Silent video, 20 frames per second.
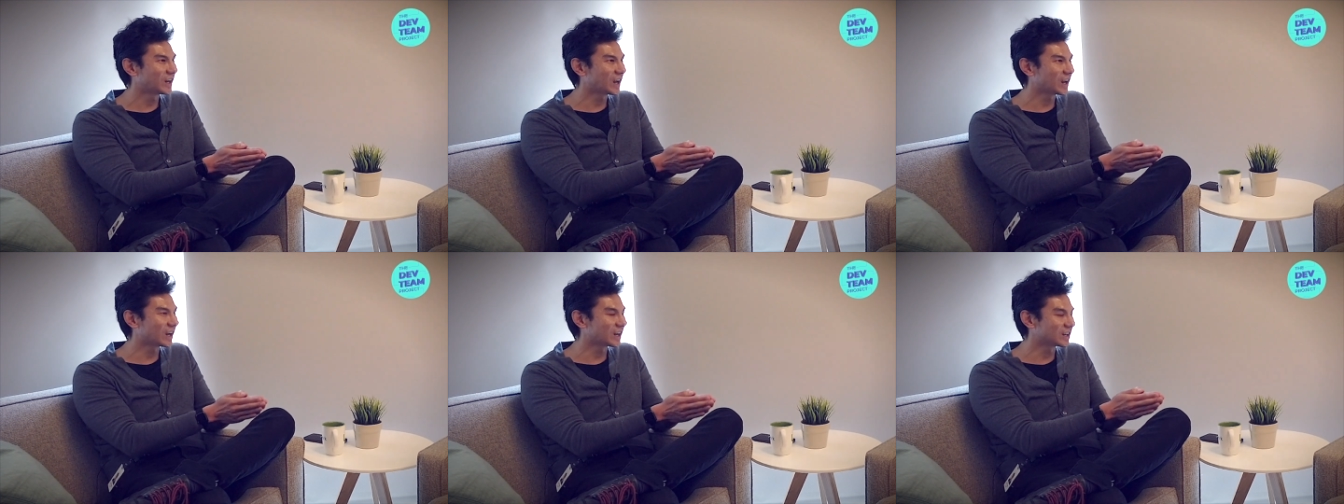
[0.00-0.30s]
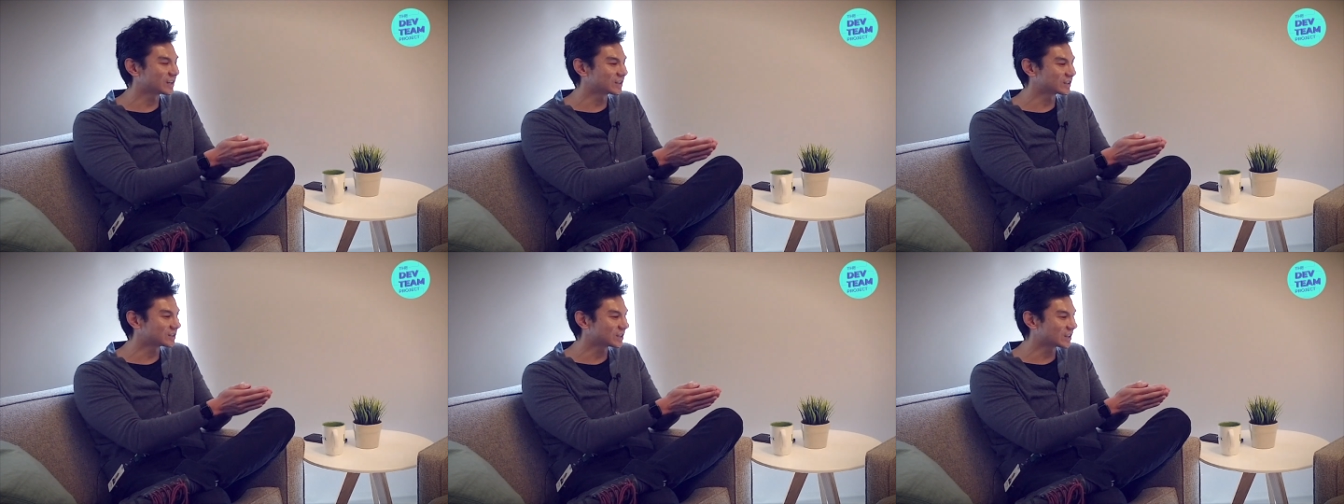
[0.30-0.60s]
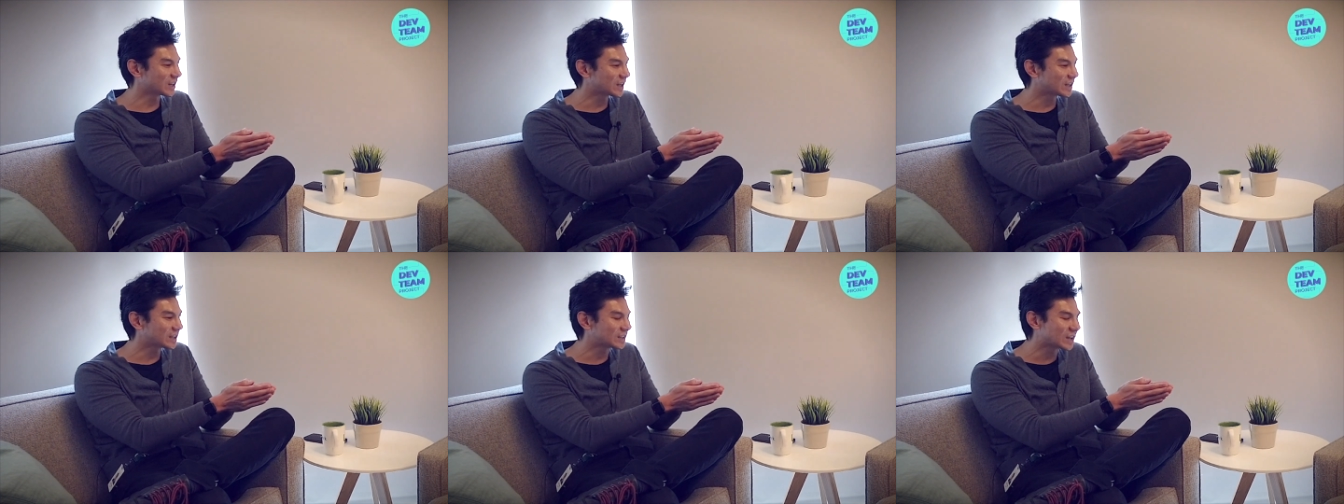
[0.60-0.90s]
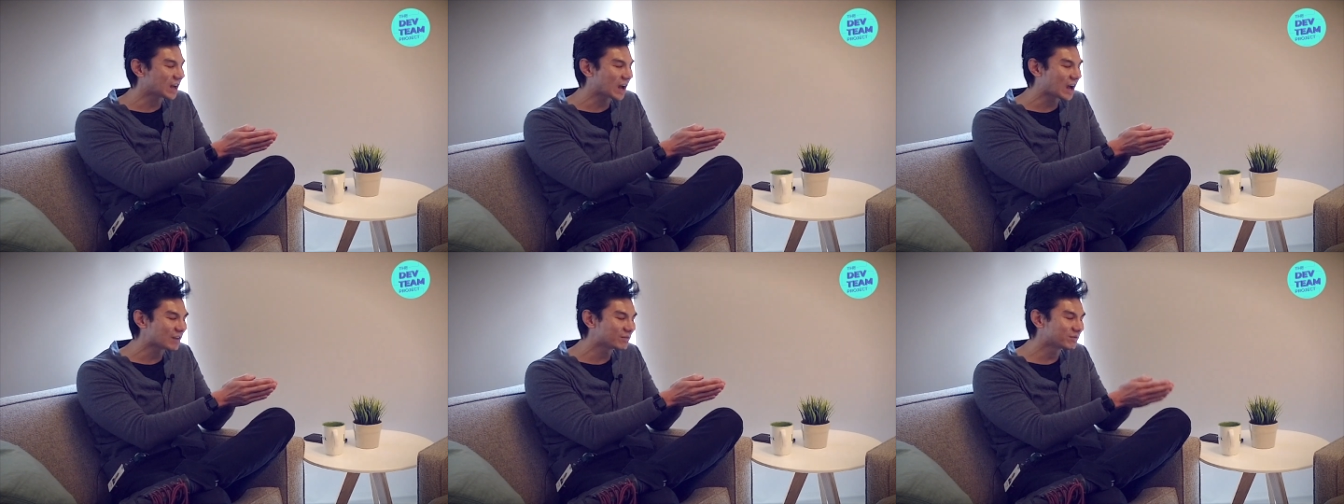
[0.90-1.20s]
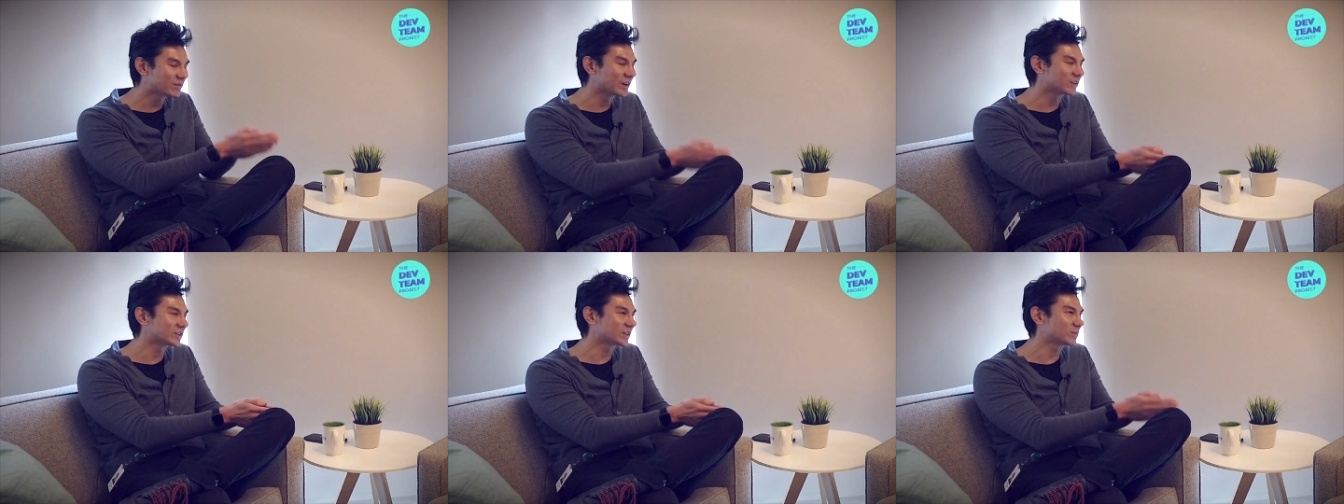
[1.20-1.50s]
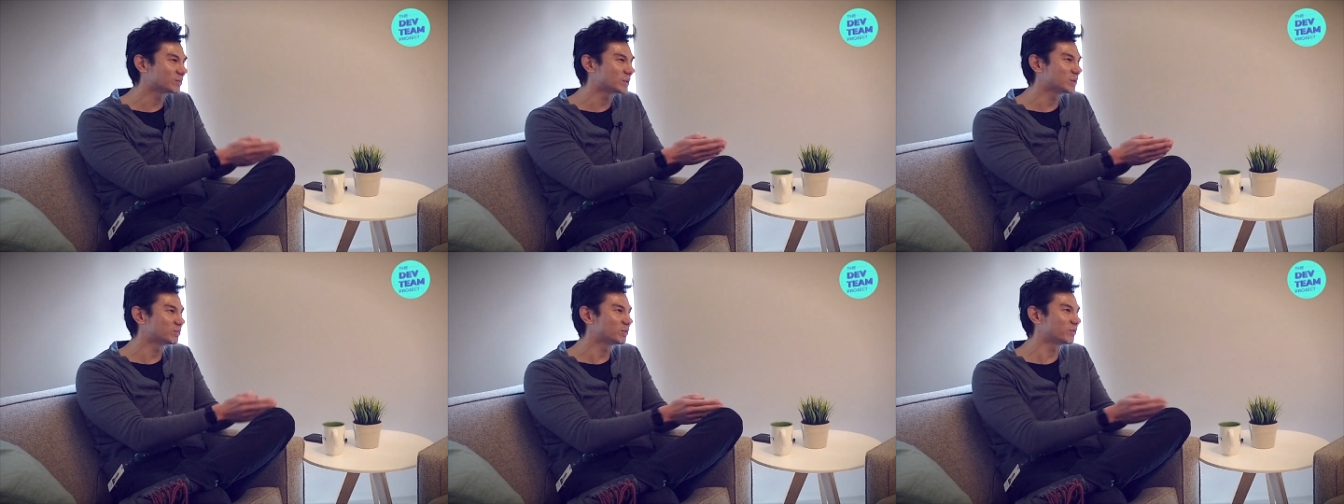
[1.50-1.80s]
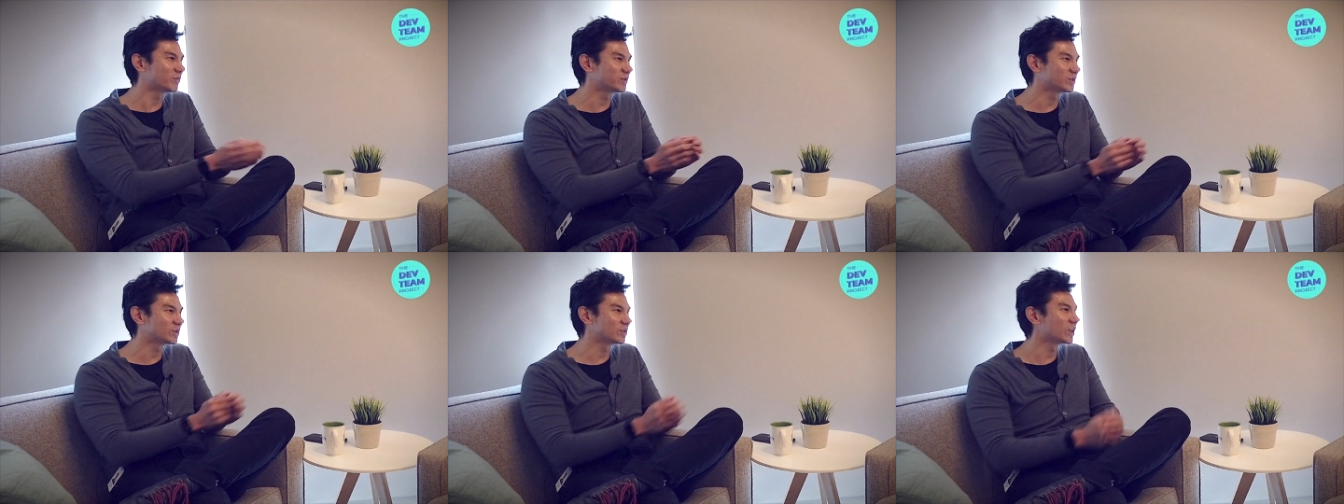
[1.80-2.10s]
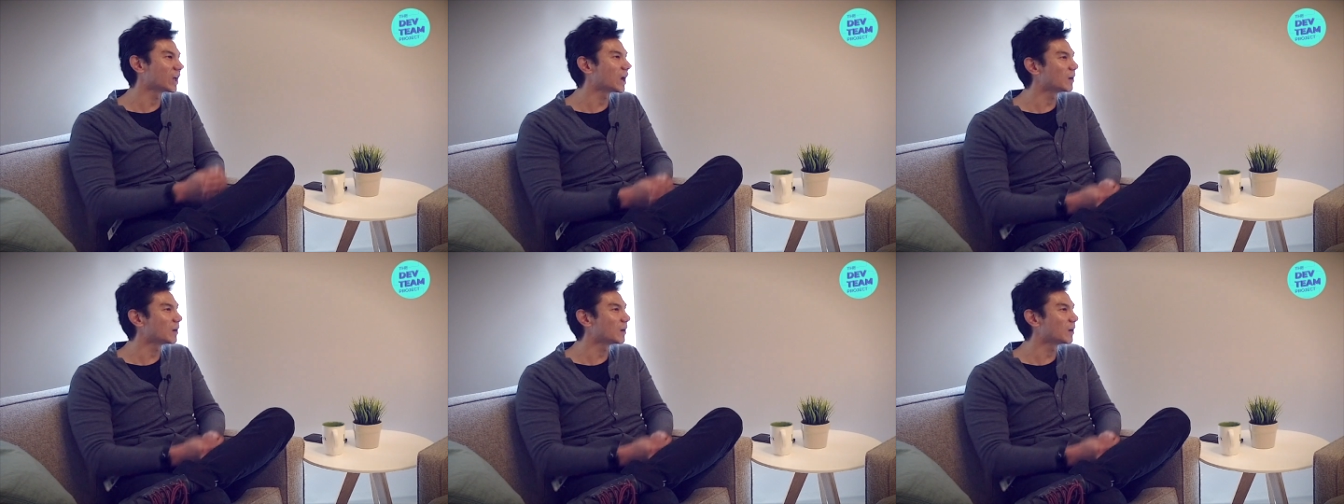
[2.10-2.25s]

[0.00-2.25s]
And I found that people feel a